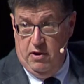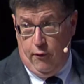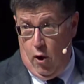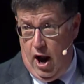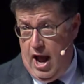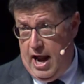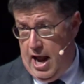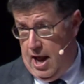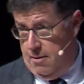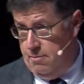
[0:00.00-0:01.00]
before I
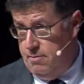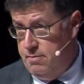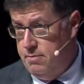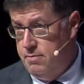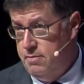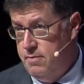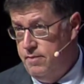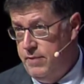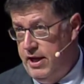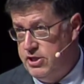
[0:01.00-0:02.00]
am.
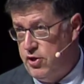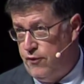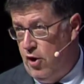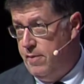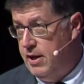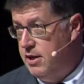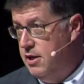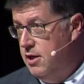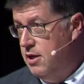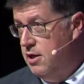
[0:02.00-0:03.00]
He's
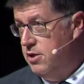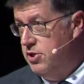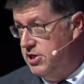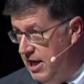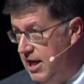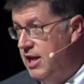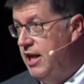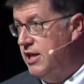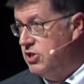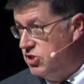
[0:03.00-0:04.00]
affirming the
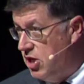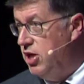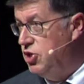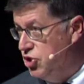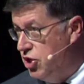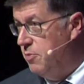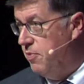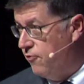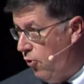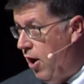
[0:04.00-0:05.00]
deity and
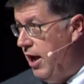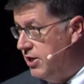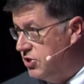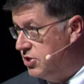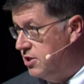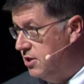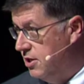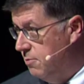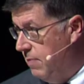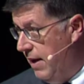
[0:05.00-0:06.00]
sonship of Christ
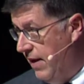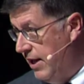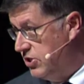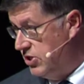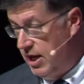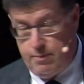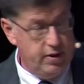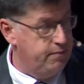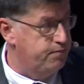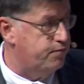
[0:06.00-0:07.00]
by that
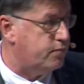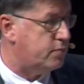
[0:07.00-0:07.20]
statement,